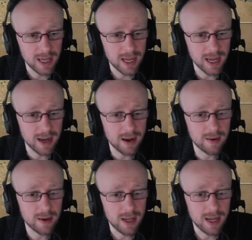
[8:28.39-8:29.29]
and
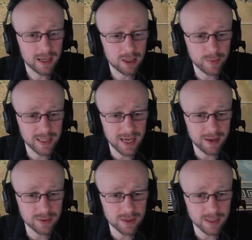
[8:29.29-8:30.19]
coming
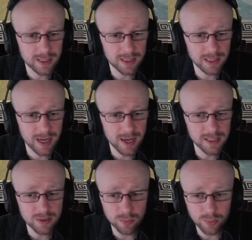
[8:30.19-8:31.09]
down to the
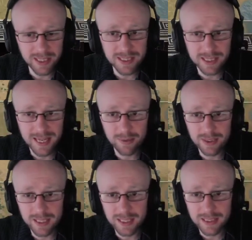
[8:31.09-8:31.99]
light, we need to
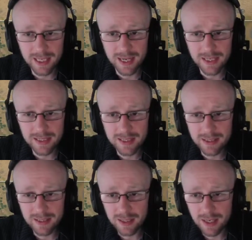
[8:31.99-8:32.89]
counter his lights.